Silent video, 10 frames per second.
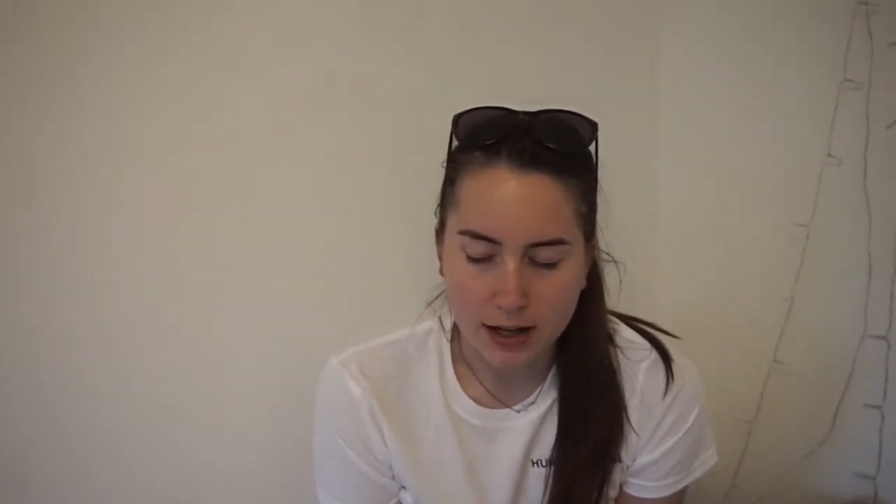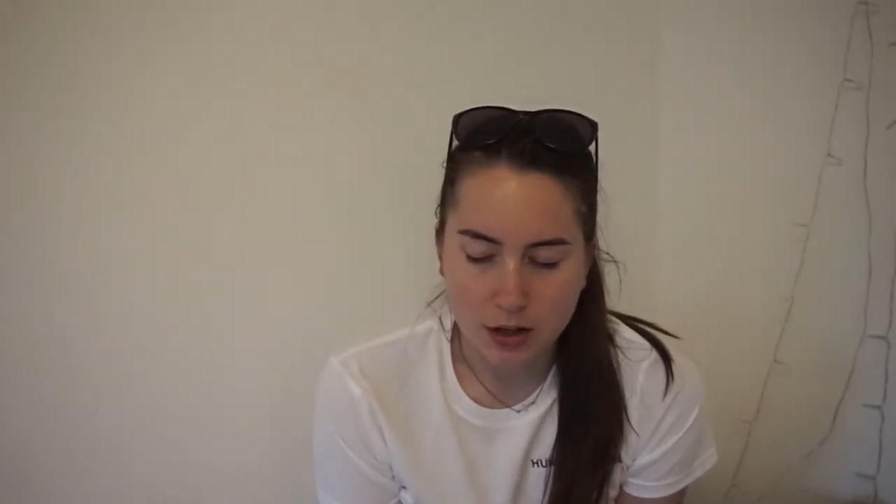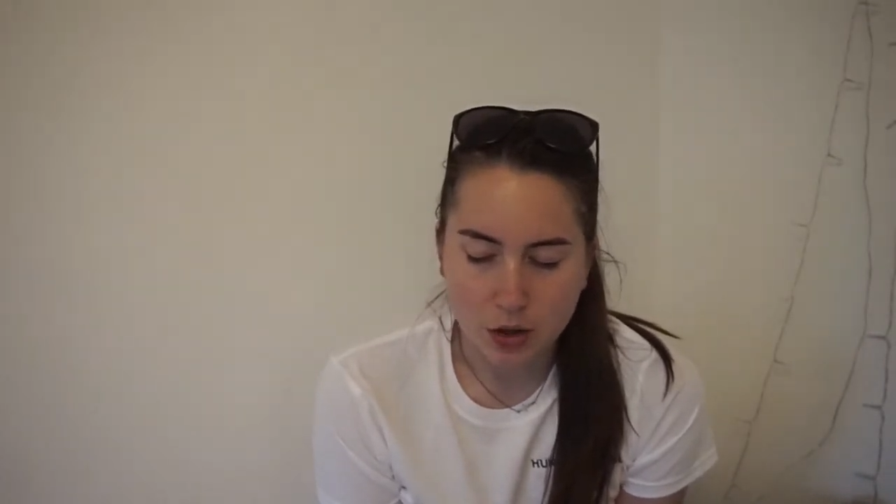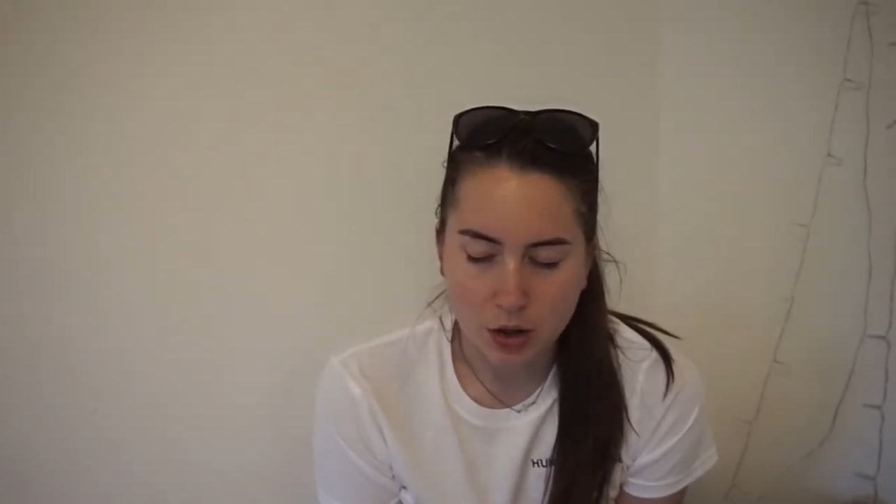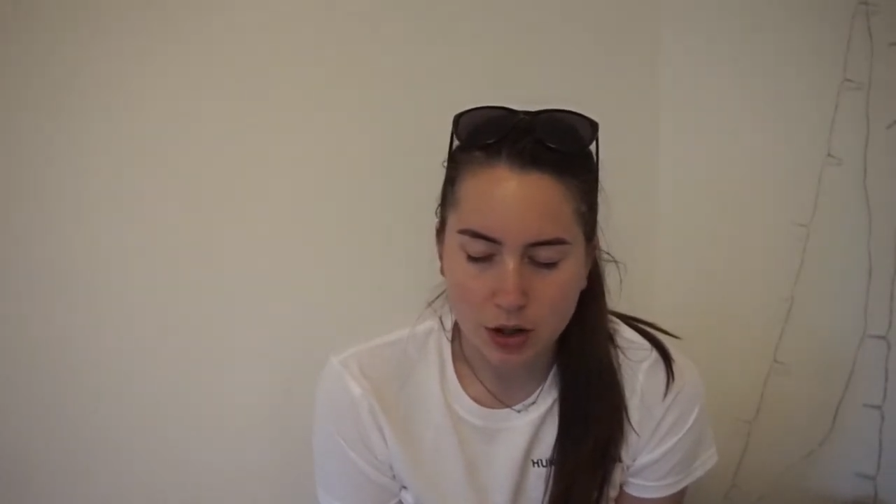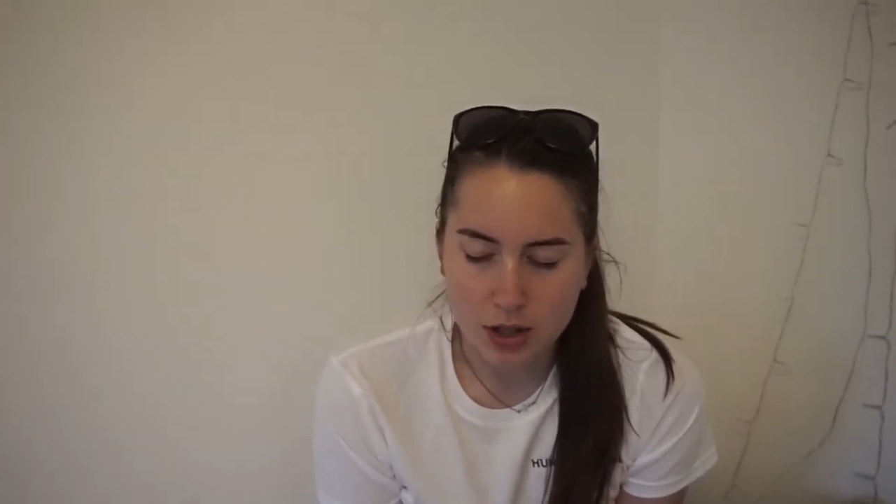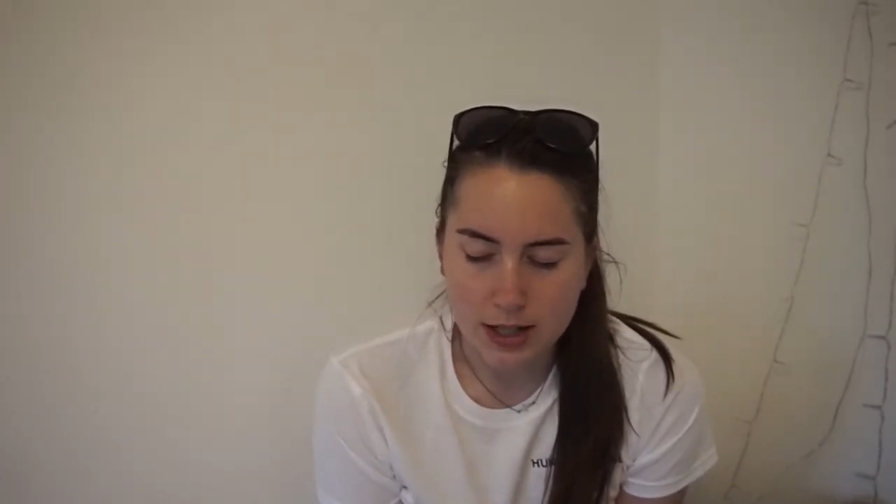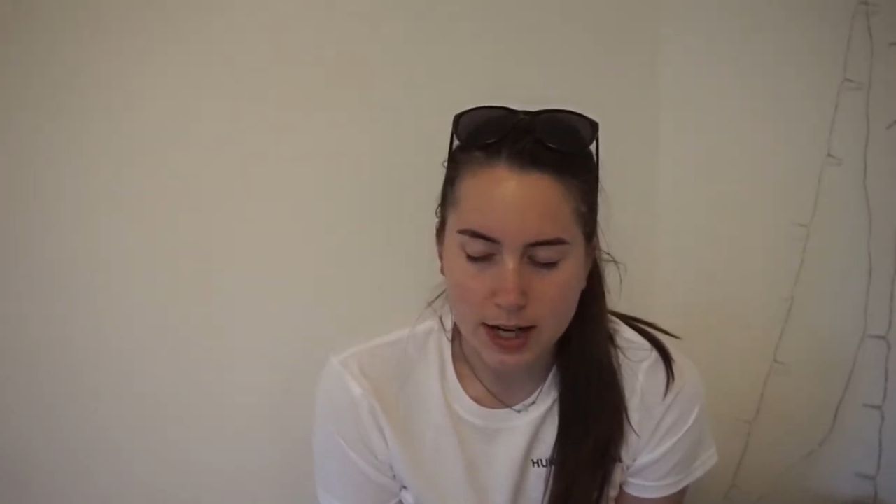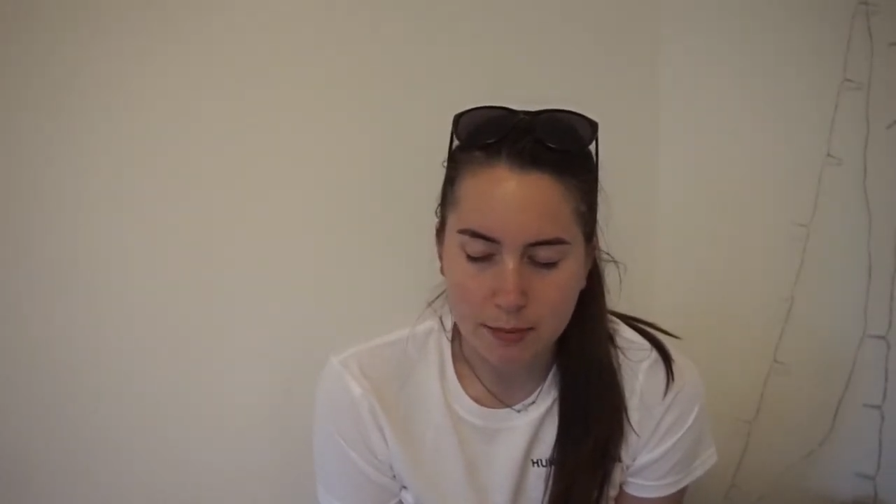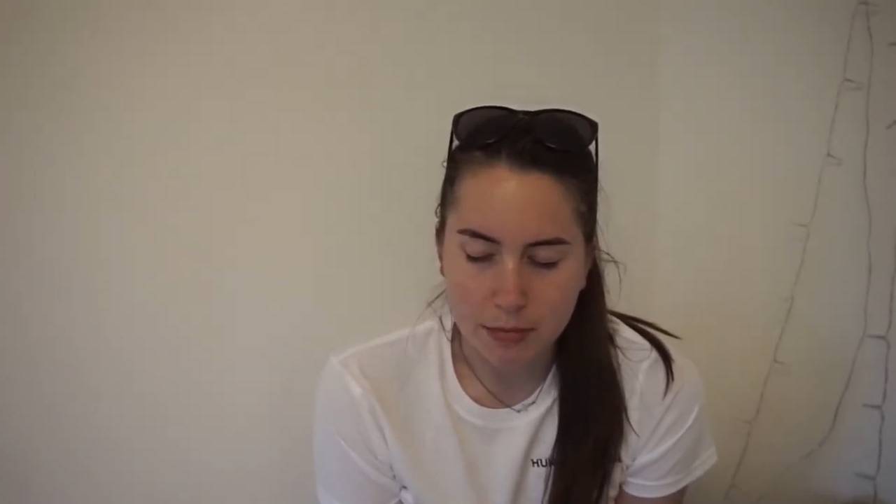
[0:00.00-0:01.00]
and not
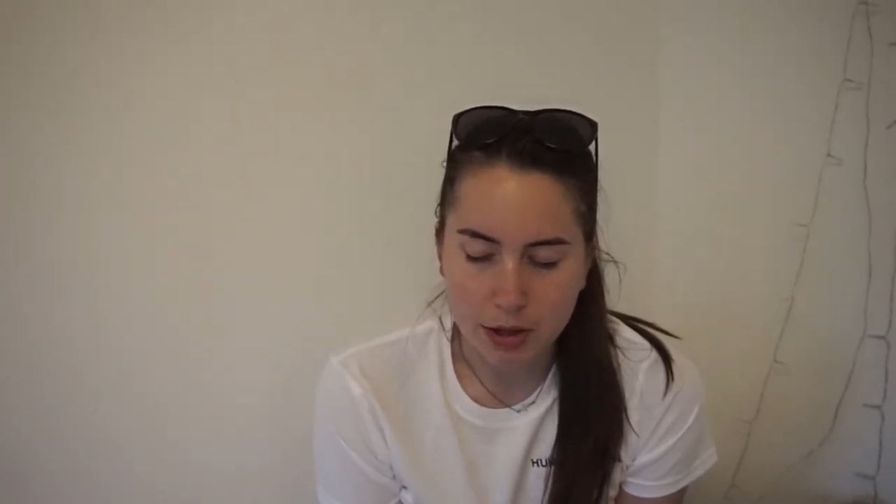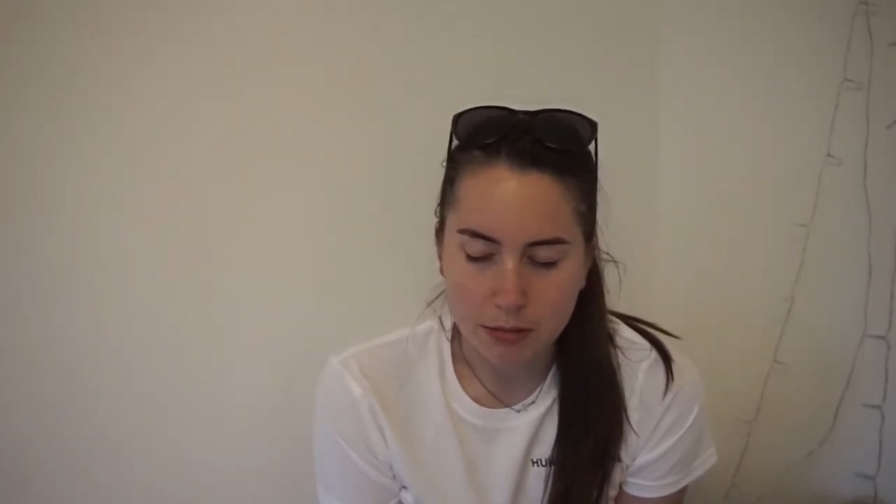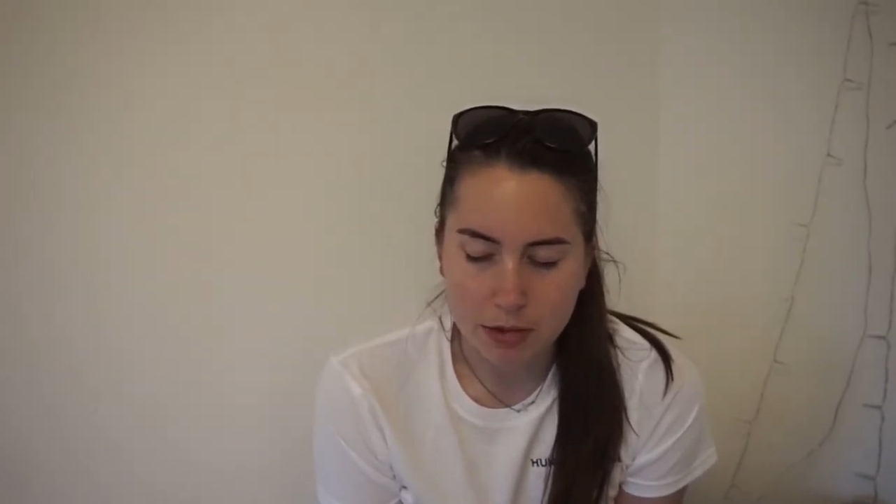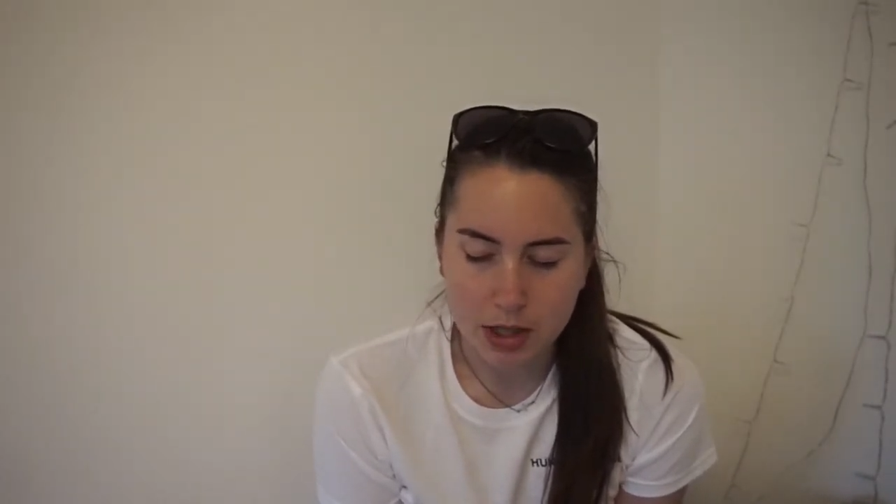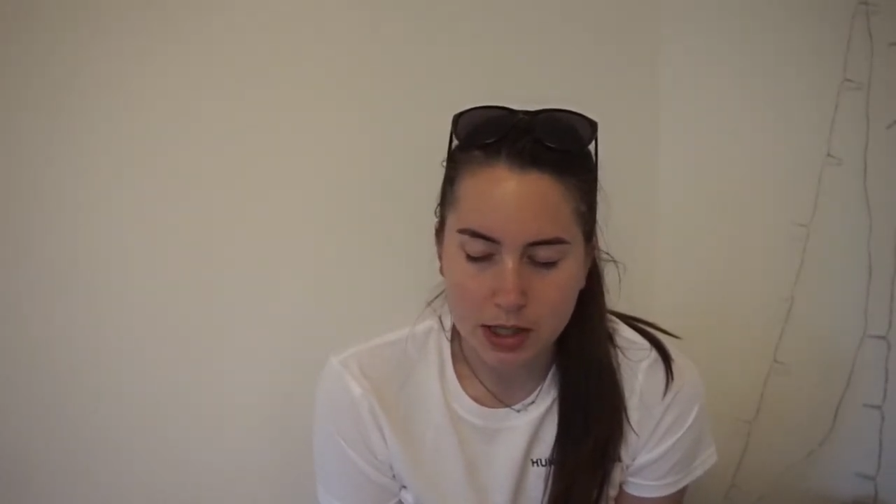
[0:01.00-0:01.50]
condemn them.